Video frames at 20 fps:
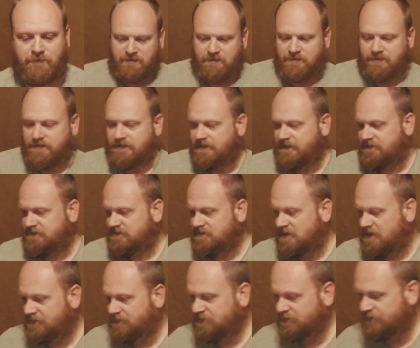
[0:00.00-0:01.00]
The next
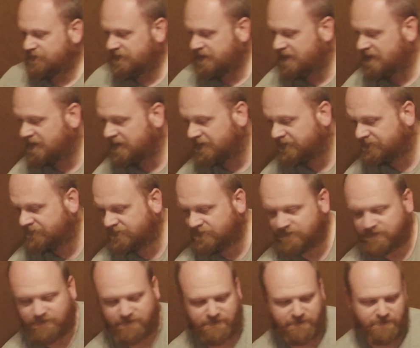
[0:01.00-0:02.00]
option we have
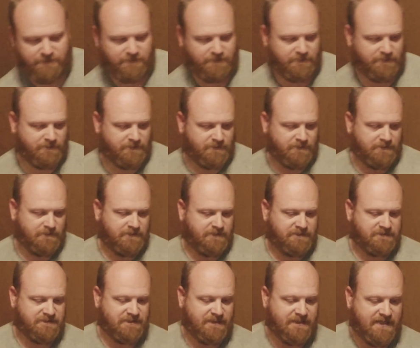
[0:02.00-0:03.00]

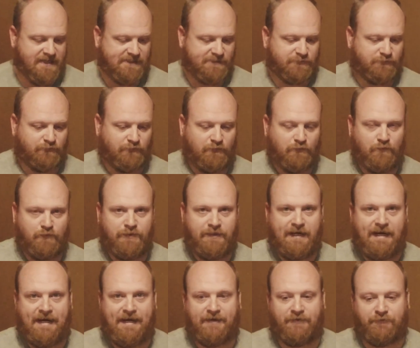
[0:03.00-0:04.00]
is a natural wood
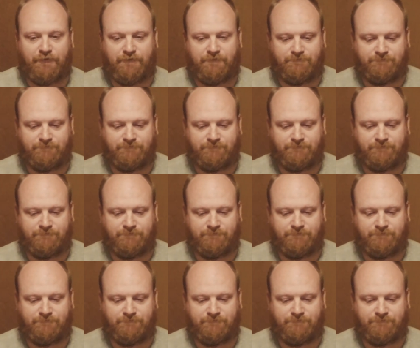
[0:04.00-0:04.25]
handle.